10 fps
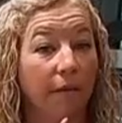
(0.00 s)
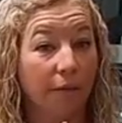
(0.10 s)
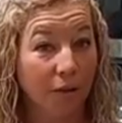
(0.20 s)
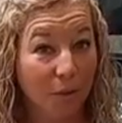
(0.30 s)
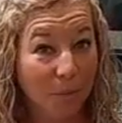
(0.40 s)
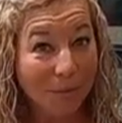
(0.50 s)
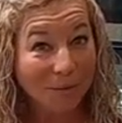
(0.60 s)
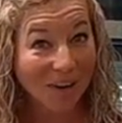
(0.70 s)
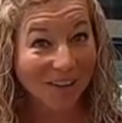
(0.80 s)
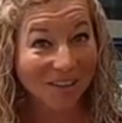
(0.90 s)
For you
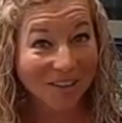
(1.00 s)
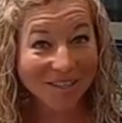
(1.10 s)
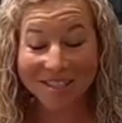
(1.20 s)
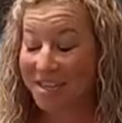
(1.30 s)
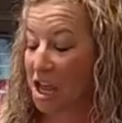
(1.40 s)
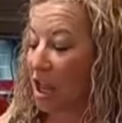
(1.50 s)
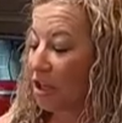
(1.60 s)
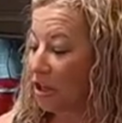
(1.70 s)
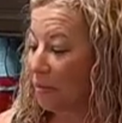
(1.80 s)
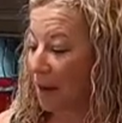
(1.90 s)
boondockers,
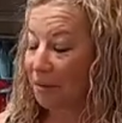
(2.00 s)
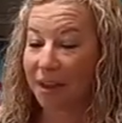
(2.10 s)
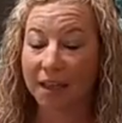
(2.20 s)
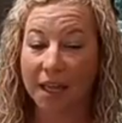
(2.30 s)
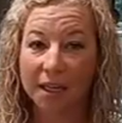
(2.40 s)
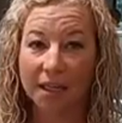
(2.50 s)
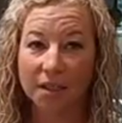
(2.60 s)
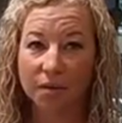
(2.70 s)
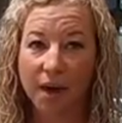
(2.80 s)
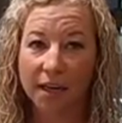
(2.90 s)
you might really like
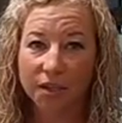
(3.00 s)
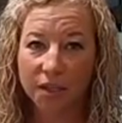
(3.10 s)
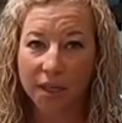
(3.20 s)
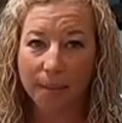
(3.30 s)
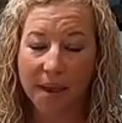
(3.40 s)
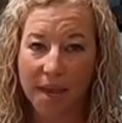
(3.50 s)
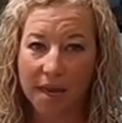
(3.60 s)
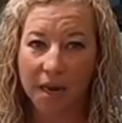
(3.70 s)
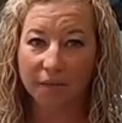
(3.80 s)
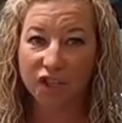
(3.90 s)
it too. I took a
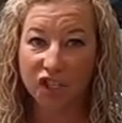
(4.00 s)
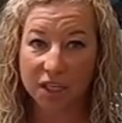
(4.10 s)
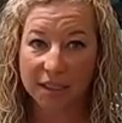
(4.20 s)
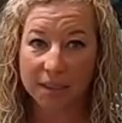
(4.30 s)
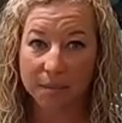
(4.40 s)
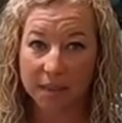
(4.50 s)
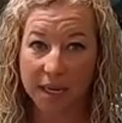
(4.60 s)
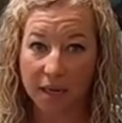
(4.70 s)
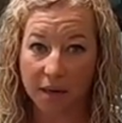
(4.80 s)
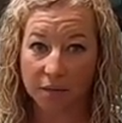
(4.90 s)
pan of cheesy
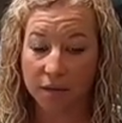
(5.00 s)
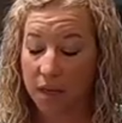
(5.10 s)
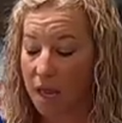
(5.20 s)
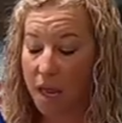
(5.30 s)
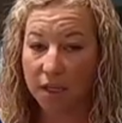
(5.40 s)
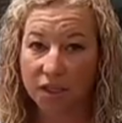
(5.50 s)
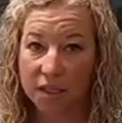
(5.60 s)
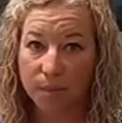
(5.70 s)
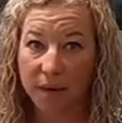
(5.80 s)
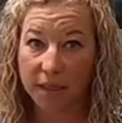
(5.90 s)
potatoes and
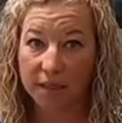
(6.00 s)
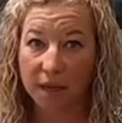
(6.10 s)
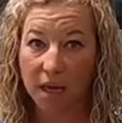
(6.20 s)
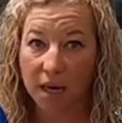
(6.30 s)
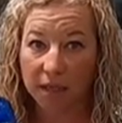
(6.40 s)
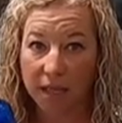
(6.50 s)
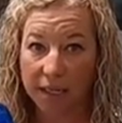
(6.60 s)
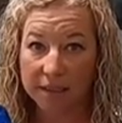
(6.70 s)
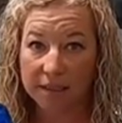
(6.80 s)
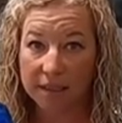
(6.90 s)
just sprayed this on and
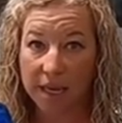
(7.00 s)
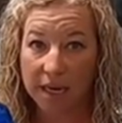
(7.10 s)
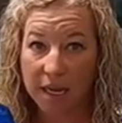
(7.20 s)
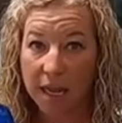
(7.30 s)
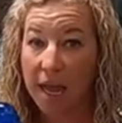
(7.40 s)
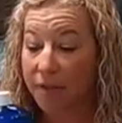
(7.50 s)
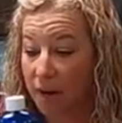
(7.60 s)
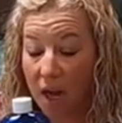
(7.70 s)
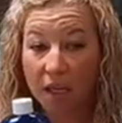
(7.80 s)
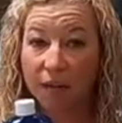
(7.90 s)
let it sit and
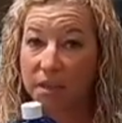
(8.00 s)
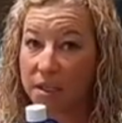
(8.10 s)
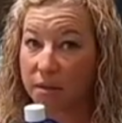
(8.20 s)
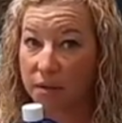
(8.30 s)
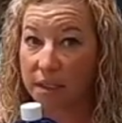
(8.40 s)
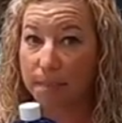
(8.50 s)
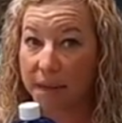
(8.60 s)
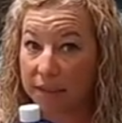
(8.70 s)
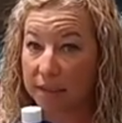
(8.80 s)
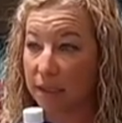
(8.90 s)
then all you have to do is
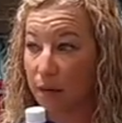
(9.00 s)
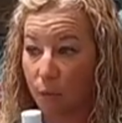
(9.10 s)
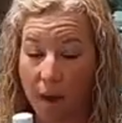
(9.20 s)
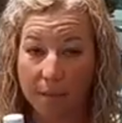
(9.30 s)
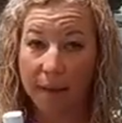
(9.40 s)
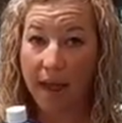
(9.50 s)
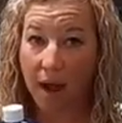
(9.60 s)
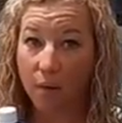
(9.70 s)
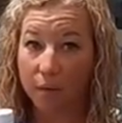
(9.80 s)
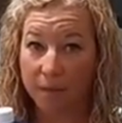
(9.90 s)
basically wipe it
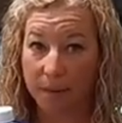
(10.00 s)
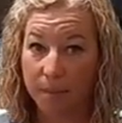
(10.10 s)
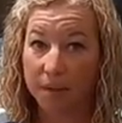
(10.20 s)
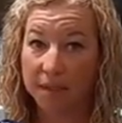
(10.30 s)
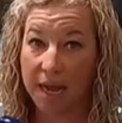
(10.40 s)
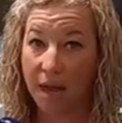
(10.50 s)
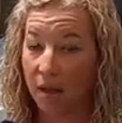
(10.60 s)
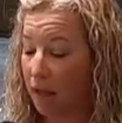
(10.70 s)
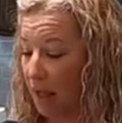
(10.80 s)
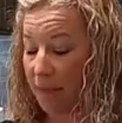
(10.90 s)
out with a paper
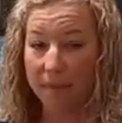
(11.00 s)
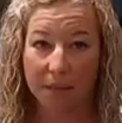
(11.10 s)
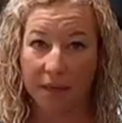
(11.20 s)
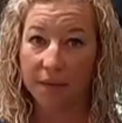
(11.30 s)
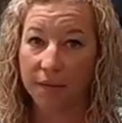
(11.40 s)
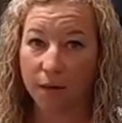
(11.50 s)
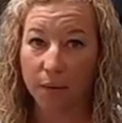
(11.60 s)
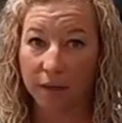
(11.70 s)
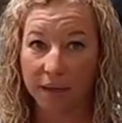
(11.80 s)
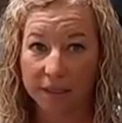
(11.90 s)
towel and then maybe give it a
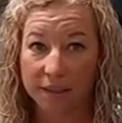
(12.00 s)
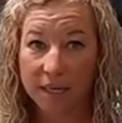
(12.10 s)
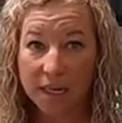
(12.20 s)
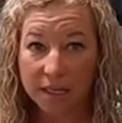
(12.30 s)
quick rinse.